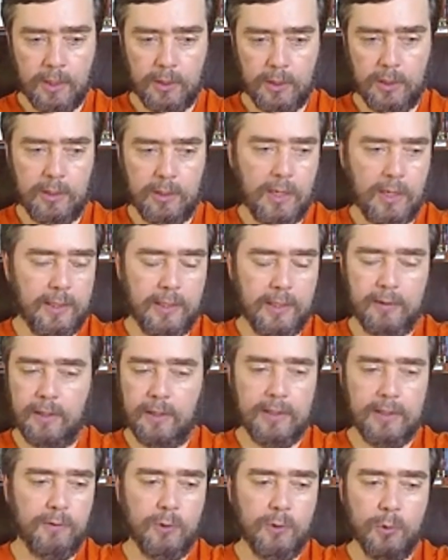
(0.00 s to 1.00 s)
I
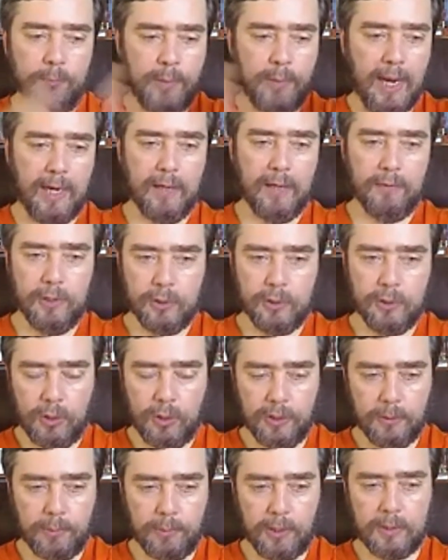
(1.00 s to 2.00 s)
give you a bag of
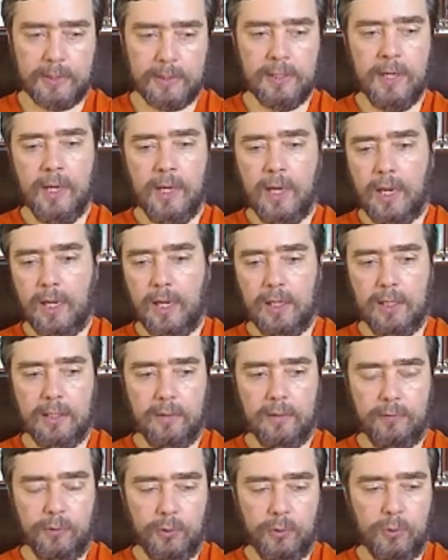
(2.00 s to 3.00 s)
electronic parts, and I
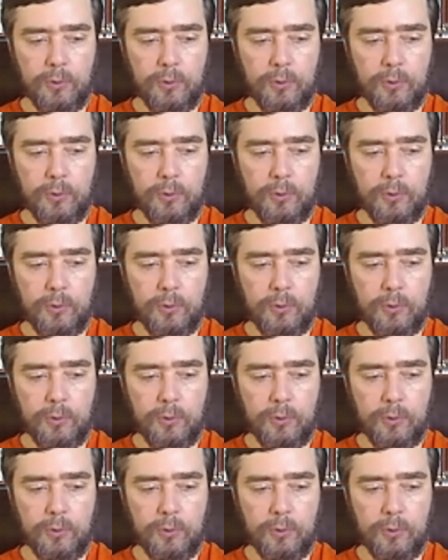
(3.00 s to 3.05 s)
give you